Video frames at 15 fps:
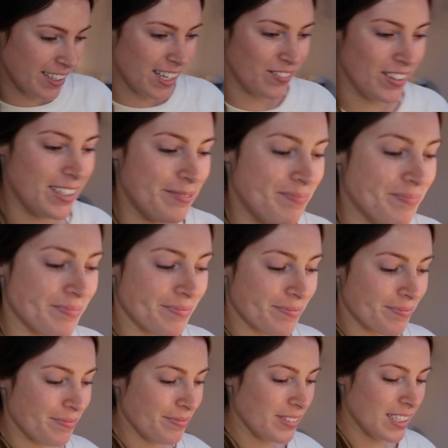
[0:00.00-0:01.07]
love it.
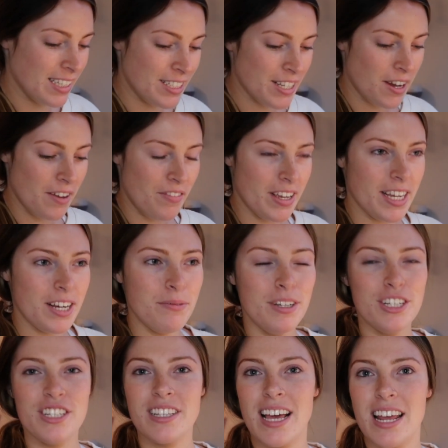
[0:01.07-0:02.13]
So I figured we
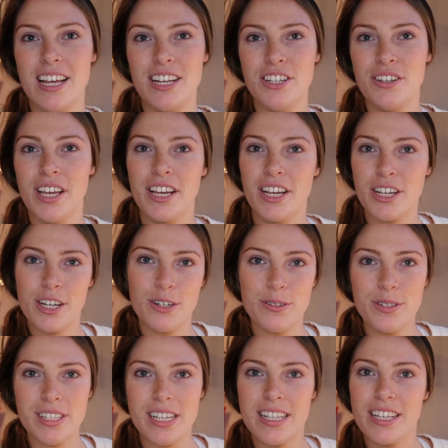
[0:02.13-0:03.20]
just kind of do like a
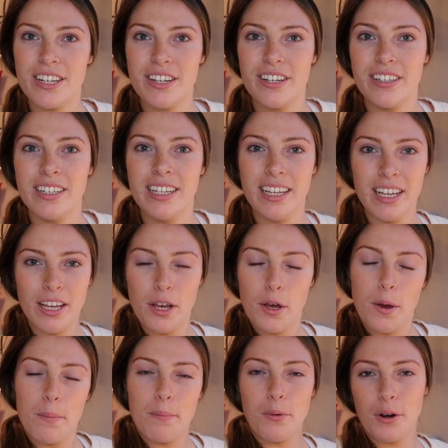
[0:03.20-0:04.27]
cozy little
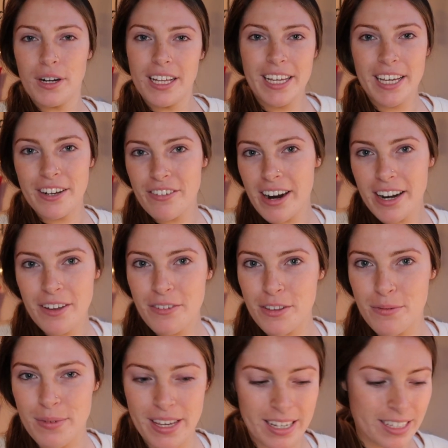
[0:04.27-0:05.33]
morning get ready
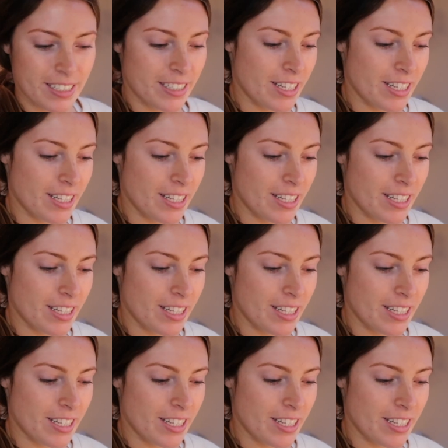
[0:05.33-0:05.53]
with me.